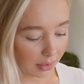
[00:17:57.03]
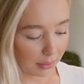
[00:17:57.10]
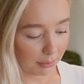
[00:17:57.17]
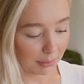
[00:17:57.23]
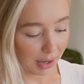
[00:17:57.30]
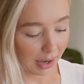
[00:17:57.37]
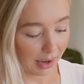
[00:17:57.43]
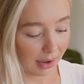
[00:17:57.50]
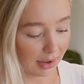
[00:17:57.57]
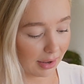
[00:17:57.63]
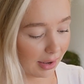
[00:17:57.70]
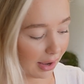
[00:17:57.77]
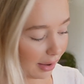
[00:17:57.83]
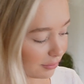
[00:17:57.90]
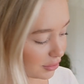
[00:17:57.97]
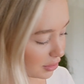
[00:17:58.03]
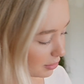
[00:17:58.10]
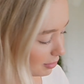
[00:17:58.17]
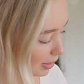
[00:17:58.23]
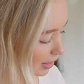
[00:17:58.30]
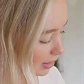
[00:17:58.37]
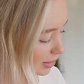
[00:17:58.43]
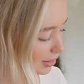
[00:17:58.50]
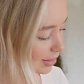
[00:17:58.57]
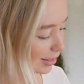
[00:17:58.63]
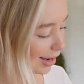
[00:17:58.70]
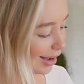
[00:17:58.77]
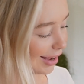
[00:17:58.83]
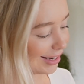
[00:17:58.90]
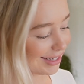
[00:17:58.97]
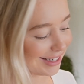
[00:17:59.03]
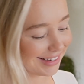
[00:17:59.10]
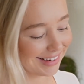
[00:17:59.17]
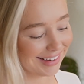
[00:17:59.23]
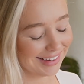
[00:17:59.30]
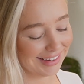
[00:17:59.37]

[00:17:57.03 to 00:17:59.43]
But I've just made a start